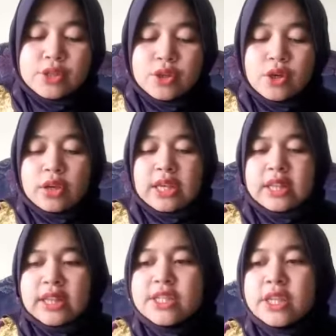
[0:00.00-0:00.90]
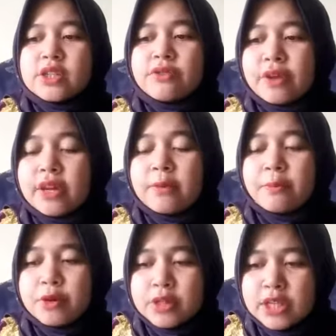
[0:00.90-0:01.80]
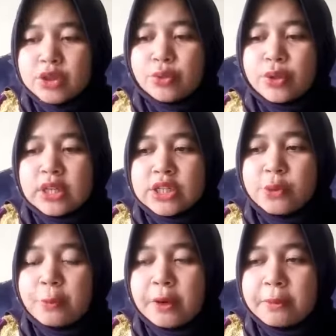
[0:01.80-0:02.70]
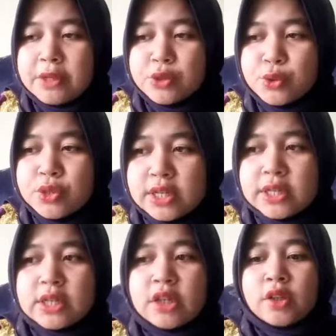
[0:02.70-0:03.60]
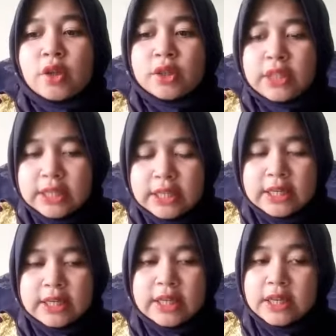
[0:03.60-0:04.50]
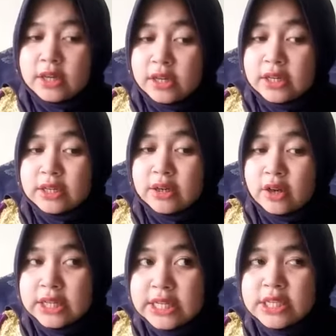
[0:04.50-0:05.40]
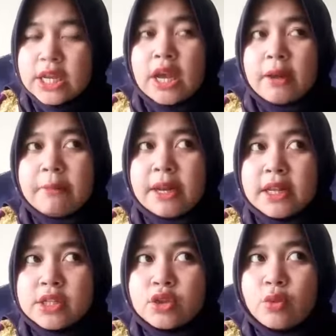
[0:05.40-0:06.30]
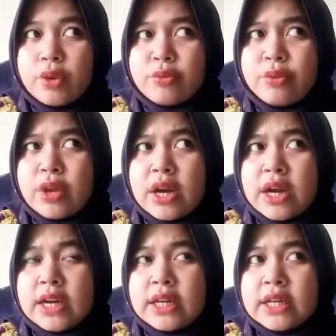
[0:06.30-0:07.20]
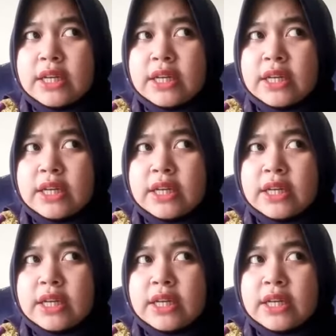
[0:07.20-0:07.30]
So English is very important to English department student, not only in the college, but also when we are